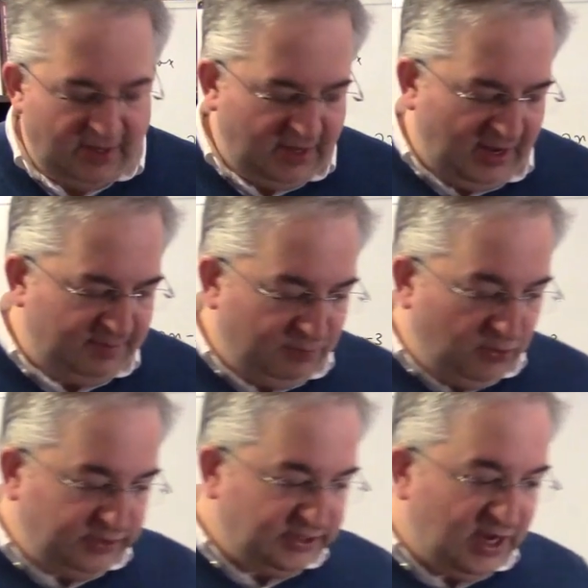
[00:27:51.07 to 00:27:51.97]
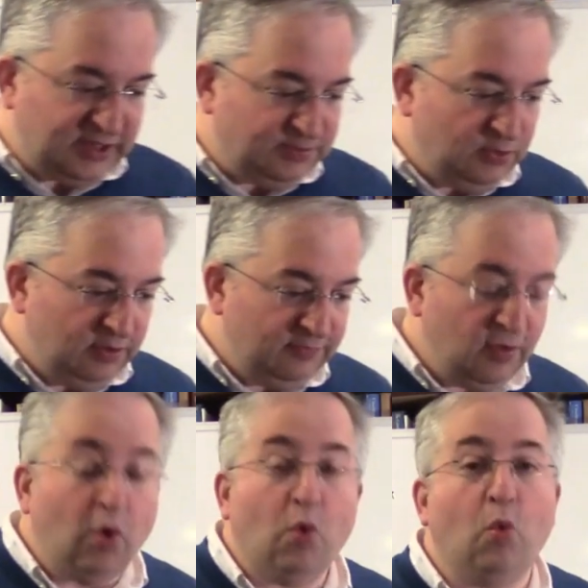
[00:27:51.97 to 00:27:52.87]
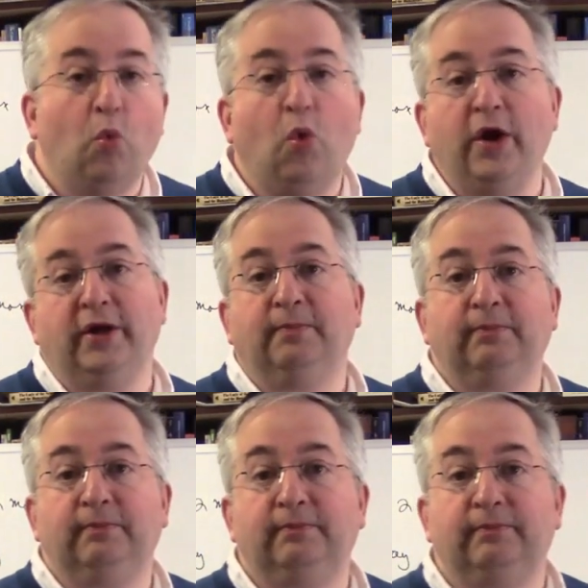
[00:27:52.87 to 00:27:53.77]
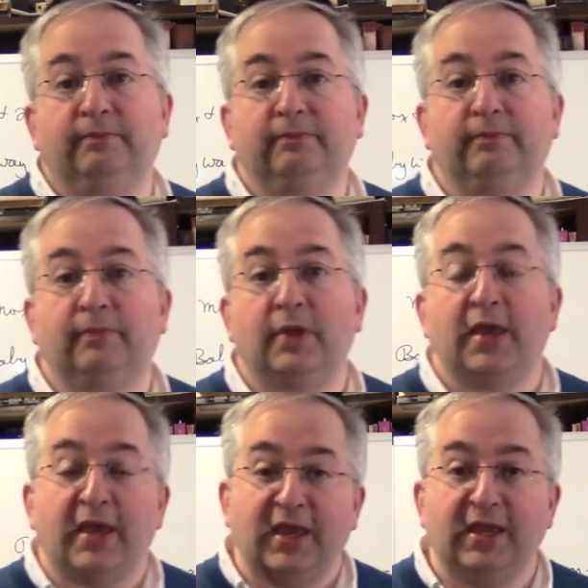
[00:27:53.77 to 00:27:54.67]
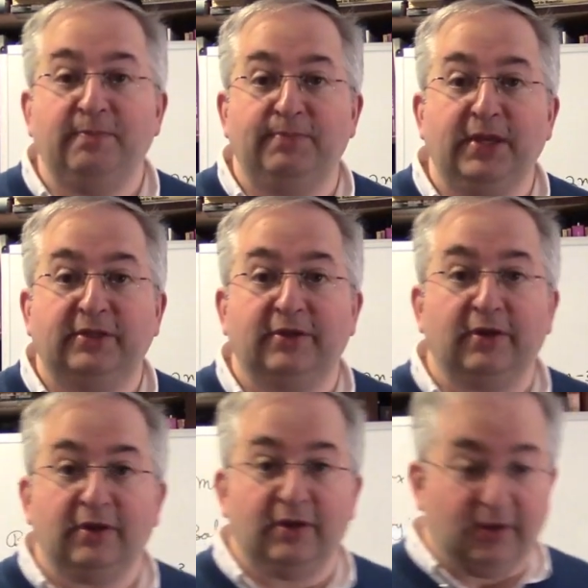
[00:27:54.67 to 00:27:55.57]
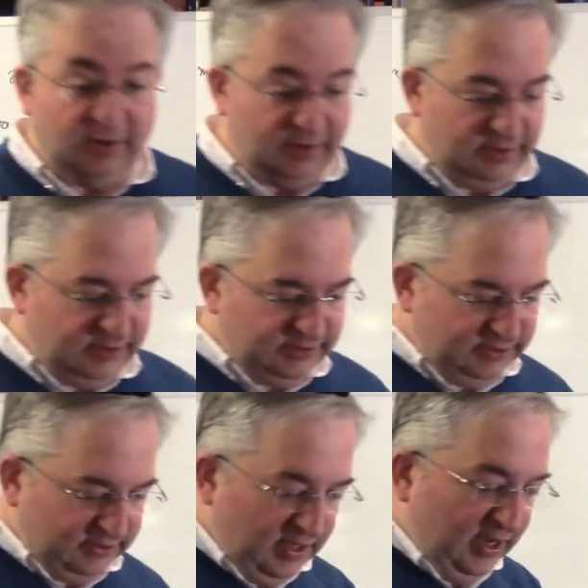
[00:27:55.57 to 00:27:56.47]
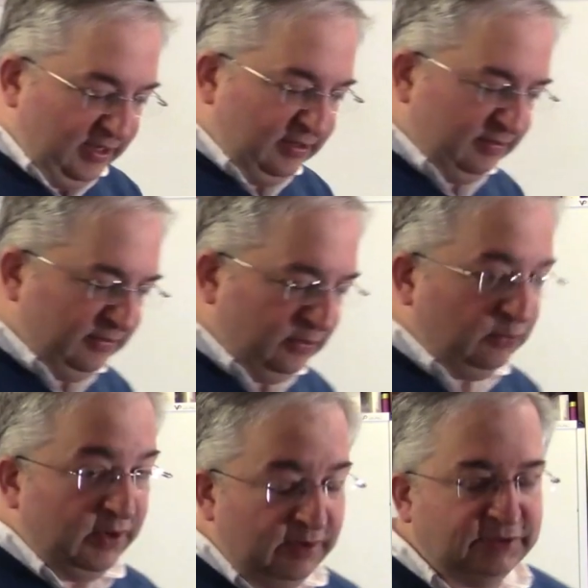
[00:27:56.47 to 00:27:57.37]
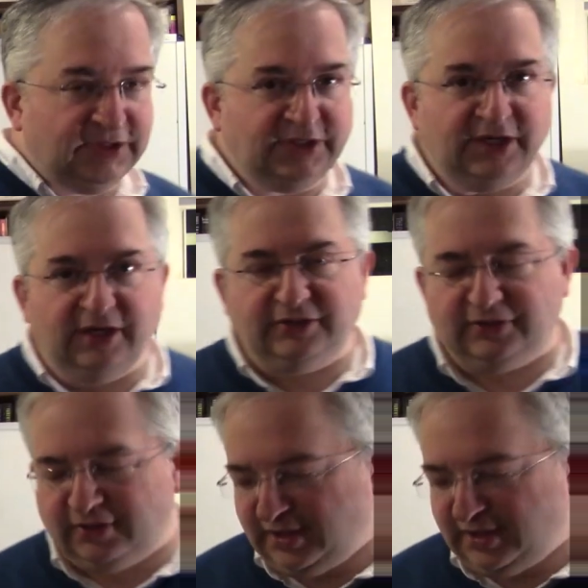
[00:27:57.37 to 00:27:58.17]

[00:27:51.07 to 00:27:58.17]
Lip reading: And Boris Kasparov won him. He beat this guy when he was a teenager.